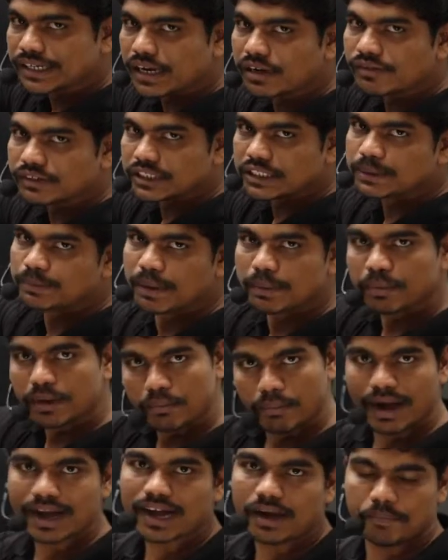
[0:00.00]
questions people
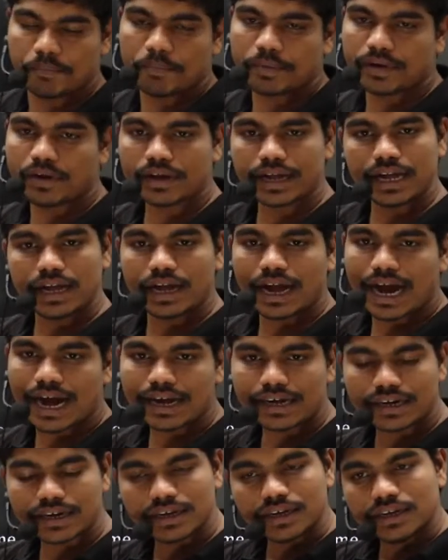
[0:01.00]
mug up, okay,
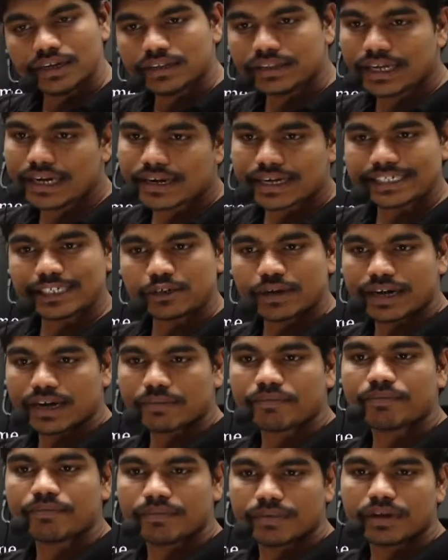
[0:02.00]
and they'll try to end
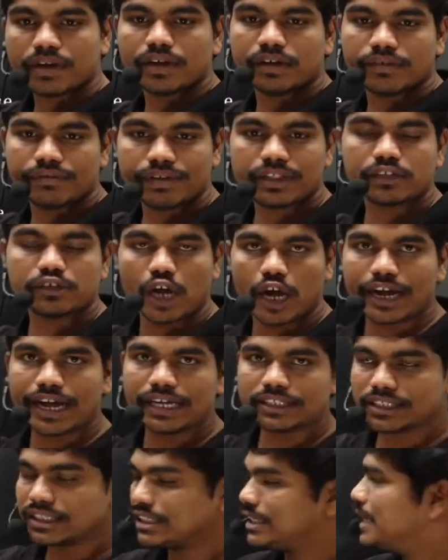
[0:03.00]
up with wrong
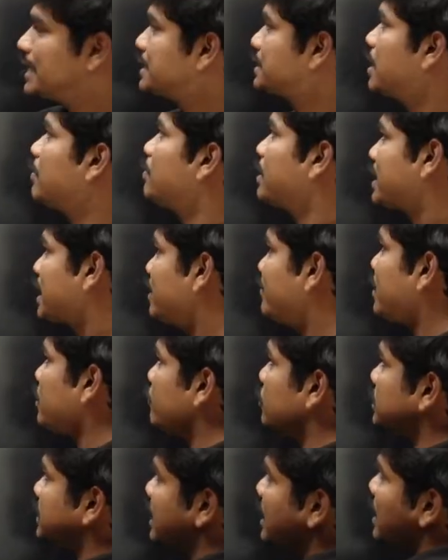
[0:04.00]
answers in exam. But anyway, if
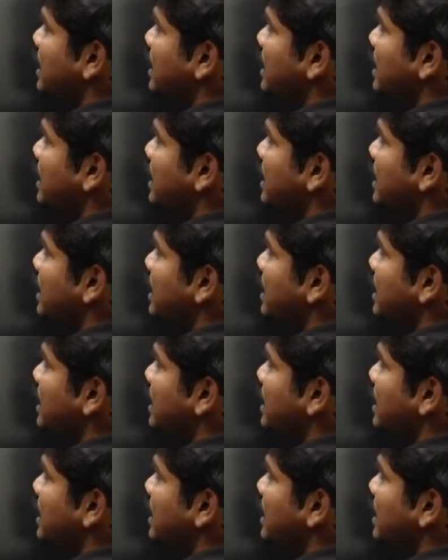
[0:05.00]
you see,